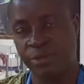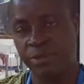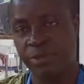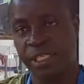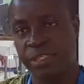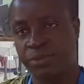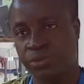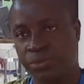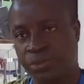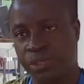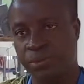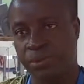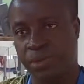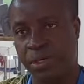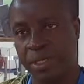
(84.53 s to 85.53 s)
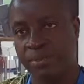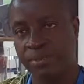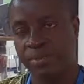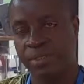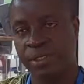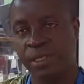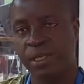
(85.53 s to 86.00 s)
We wanted to know the
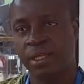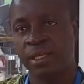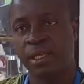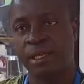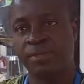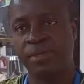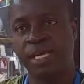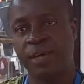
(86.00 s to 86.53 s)
problems um,